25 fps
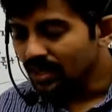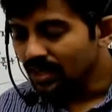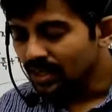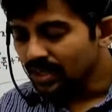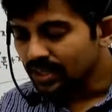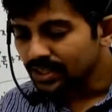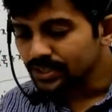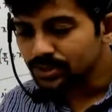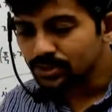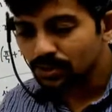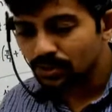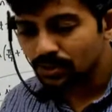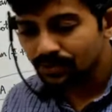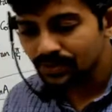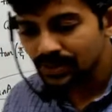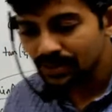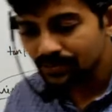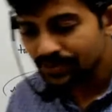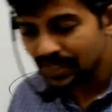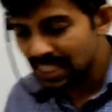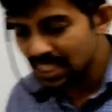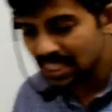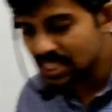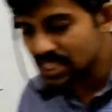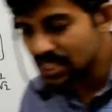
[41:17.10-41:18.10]
So we have
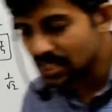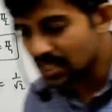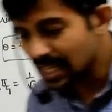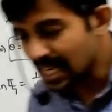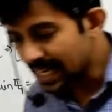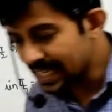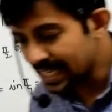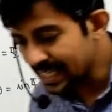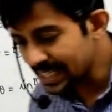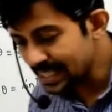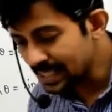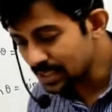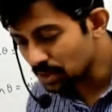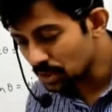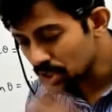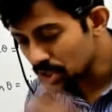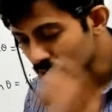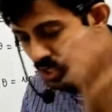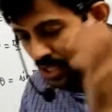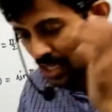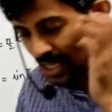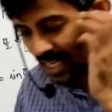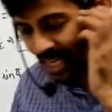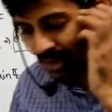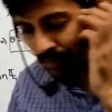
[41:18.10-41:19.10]
finished our 18th
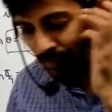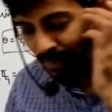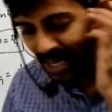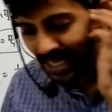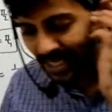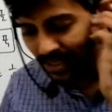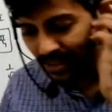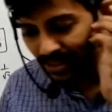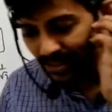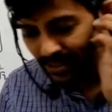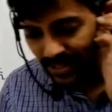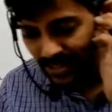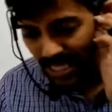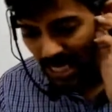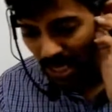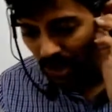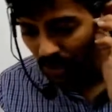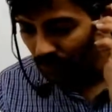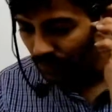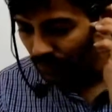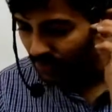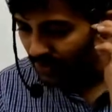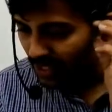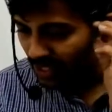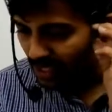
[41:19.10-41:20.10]
question. I'll come back to this now.
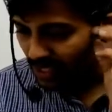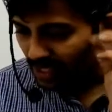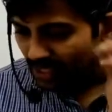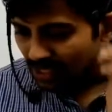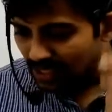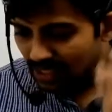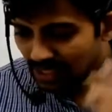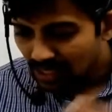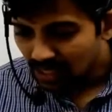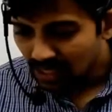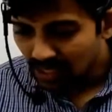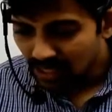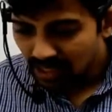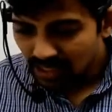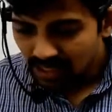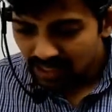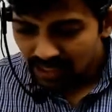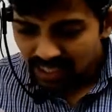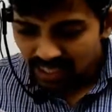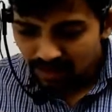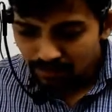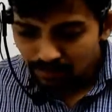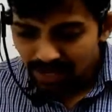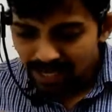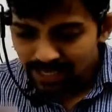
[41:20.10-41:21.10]

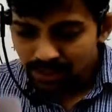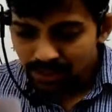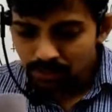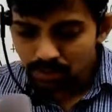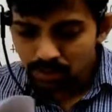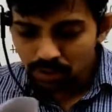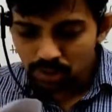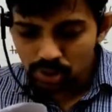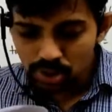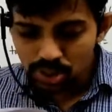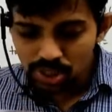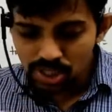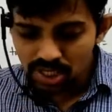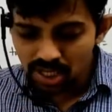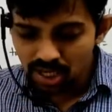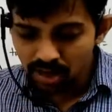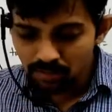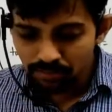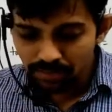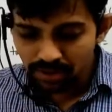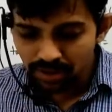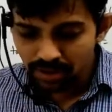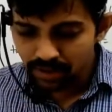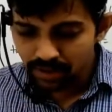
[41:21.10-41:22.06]
Come back to question number